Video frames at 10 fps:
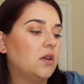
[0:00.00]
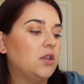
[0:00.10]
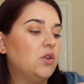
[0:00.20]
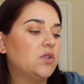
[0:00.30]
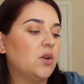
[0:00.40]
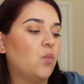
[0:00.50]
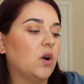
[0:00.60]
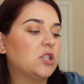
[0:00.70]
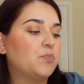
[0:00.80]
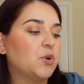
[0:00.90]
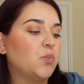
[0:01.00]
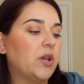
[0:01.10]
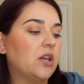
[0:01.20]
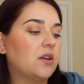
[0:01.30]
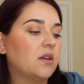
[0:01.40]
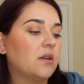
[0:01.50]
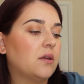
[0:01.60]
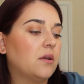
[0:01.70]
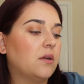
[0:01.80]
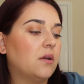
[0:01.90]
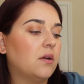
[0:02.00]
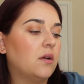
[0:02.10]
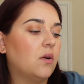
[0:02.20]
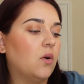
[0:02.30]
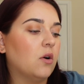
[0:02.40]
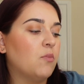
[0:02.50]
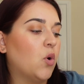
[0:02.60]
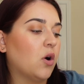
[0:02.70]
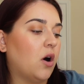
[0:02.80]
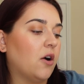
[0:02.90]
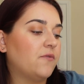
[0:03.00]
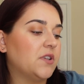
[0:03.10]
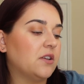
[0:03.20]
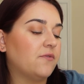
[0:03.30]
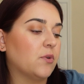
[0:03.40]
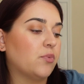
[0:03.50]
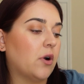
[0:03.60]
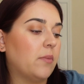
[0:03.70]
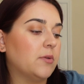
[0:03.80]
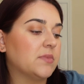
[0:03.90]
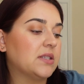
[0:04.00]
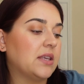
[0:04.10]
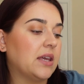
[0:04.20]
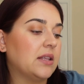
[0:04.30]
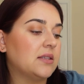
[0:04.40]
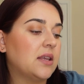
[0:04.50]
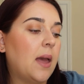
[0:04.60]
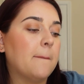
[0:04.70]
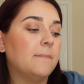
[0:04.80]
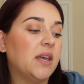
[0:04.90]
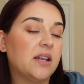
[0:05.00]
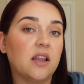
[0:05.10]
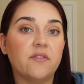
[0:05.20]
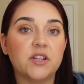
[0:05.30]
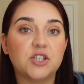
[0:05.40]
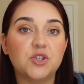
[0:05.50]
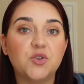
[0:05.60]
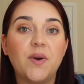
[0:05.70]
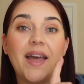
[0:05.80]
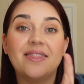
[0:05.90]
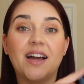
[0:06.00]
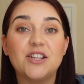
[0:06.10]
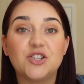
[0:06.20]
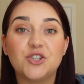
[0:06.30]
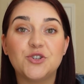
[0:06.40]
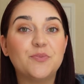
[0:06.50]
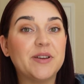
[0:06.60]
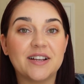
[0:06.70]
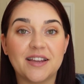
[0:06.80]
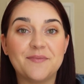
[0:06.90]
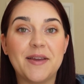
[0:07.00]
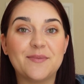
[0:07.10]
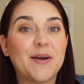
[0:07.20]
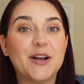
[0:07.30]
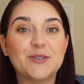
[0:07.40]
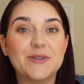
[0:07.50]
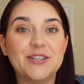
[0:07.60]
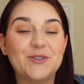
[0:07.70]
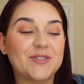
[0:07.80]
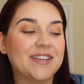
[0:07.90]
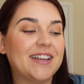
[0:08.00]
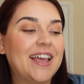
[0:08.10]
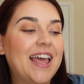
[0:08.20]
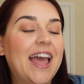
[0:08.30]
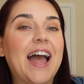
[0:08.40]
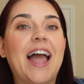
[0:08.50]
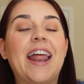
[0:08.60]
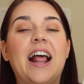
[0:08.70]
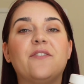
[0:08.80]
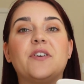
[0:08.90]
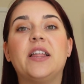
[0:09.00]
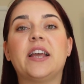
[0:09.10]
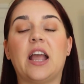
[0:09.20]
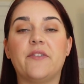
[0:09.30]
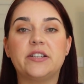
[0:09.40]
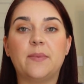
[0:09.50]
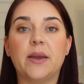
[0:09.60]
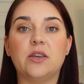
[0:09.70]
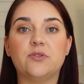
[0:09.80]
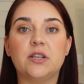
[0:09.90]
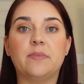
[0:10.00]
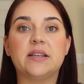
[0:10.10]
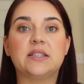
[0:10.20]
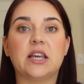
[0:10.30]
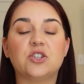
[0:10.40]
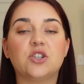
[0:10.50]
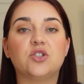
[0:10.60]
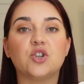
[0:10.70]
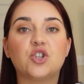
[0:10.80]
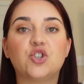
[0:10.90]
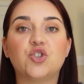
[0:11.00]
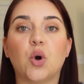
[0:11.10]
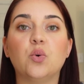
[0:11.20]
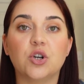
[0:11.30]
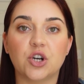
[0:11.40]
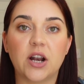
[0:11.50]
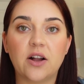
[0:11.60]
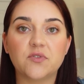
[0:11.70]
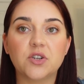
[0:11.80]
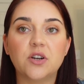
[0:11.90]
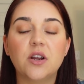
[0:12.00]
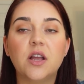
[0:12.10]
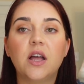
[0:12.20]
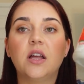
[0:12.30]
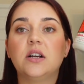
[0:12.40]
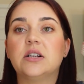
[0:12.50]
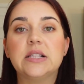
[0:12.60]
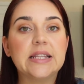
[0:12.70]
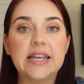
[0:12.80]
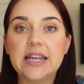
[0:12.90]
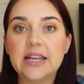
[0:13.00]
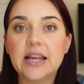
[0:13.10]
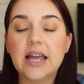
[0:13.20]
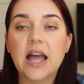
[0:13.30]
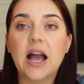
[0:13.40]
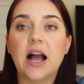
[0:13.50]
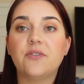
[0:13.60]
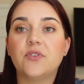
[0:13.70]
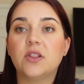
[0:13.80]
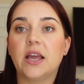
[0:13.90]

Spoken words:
Use it once per week or more often for problem skins. Men love it too. That's true because I make my husband use it. And I feel like every time I use it, my skin just looks so good after. Clean. I feel